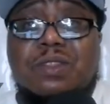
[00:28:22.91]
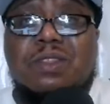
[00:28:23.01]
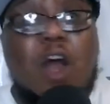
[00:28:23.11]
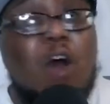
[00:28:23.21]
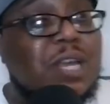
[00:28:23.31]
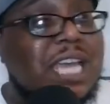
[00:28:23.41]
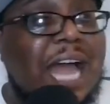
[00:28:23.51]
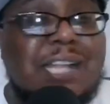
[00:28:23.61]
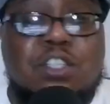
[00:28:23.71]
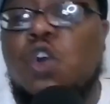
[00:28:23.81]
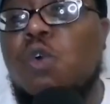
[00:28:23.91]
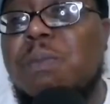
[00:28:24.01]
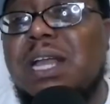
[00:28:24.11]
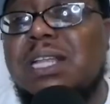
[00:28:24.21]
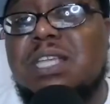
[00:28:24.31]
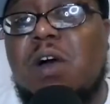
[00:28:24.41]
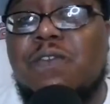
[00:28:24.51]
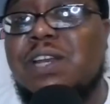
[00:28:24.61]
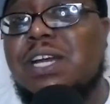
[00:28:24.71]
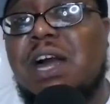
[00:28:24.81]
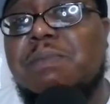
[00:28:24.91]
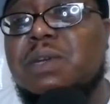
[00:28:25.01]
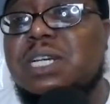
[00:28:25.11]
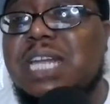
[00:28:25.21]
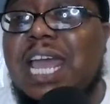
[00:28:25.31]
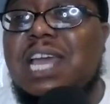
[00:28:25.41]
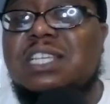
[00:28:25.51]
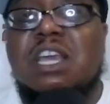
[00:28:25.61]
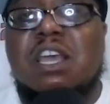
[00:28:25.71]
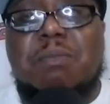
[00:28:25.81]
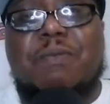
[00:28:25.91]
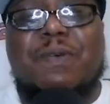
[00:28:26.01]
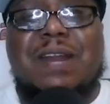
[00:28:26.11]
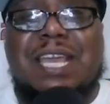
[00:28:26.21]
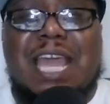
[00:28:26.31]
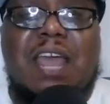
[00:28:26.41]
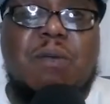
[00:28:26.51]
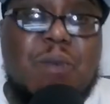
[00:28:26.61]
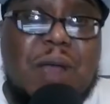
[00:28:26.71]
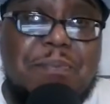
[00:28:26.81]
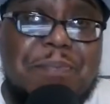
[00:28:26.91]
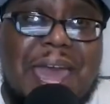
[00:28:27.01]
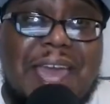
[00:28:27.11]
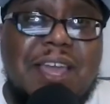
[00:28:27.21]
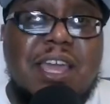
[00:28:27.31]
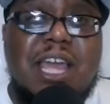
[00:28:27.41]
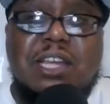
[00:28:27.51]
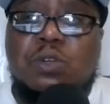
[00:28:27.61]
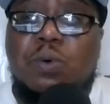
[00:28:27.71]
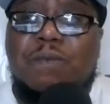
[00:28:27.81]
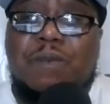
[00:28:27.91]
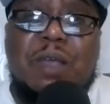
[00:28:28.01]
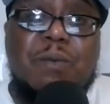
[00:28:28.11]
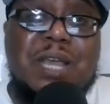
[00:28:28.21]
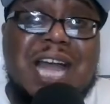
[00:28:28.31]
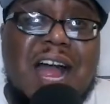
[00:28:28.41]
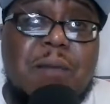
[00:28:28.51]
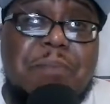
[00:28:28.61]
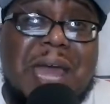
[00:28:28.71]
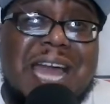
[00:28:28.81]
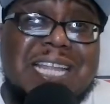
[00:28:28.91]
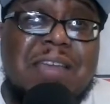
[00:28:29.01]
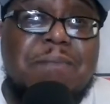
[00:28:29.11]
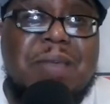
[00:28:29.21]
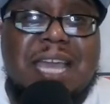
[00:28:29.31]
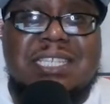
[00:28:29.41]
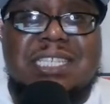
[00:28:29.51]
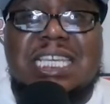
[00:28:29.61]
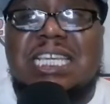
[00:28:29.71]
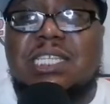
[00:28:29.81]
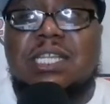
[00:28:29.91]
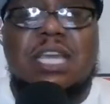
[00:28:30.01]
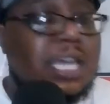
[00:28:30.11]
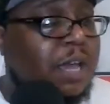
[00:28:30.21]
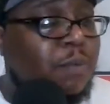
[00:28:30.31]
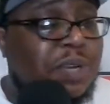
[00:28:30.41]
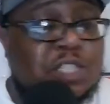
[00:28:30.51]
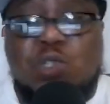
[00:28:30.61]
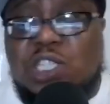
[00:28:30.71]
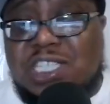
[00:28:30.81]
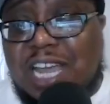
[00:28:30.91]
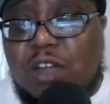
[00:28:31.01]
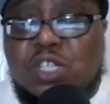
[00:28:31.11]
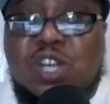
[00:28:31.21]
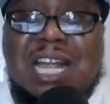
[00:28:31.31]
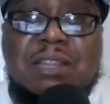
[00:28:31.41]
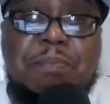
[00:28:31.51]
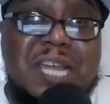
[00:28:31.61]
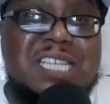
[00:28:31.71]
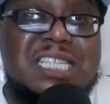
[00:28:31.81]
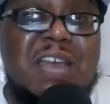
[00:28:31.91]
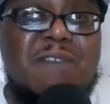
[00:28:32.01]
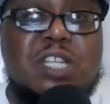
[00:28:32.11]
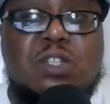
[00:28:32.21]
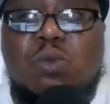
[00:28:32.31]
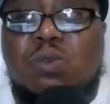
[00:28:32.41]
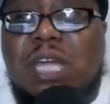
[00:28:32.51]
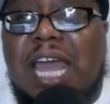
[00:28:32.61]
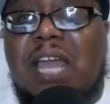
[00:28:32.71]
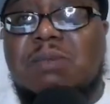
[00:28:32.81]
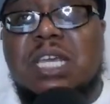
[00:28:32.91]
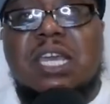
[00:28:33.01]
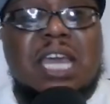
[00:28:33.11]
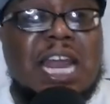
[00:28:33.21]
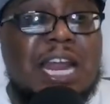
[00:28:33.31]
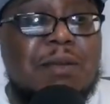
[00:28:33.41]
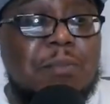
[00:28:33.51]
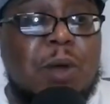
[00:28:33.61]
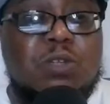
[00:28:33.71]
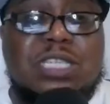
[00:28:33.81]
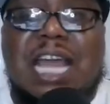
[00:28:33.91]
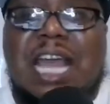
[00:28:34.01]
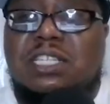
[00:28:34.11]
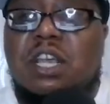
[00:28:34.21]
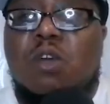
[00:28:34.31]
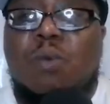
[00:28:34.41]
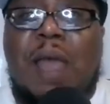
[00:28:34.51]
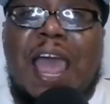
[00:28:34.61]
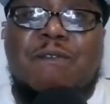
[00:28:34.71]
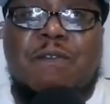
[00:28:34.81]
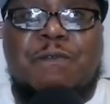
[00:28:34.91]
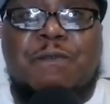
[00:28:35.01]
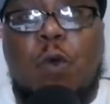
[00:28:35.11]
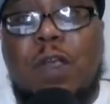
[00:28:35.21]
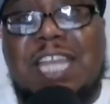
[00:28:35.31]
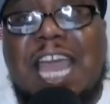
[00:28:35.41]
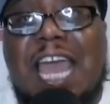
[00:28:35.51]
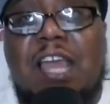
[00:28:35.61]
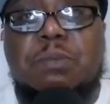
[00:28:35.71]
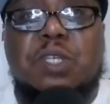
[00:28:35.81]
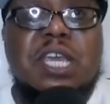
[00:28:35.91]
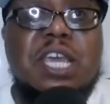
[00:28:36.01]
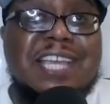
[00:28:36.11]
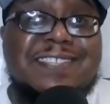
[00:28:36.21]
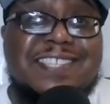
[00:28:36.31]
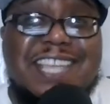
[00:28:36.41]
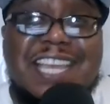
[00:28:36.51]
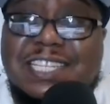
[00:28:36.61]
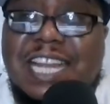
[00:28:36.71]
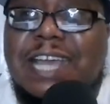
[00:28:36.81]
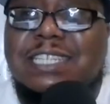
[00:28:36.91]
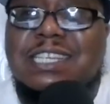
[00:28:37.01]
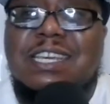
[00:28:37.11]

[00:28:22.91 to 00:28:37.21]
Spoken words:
only got 2 months off in a couple of days before they came right back into a very compact NBA season in which you still tried to play 72 games and at most nights we're having 4 games in 6 nights.